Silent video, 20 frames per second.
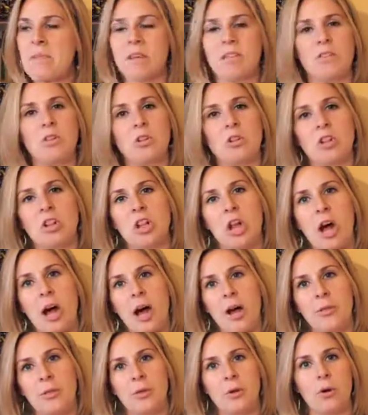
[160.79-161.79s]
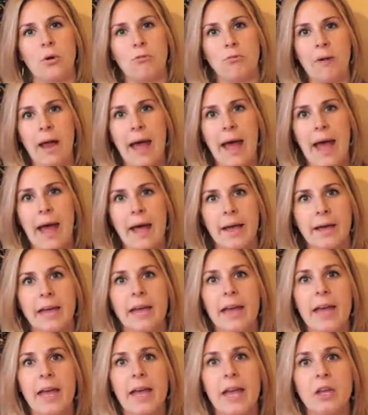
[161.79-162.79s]
little cloth or a
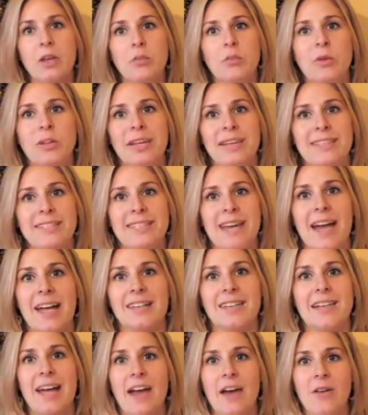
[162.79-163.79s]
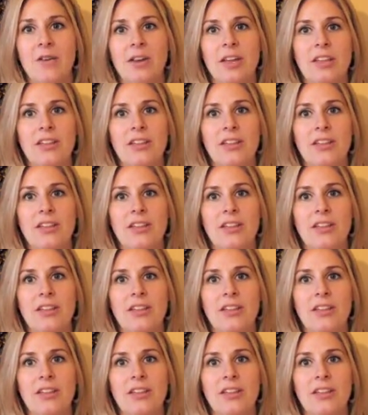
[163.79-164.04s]
rag, you place that down,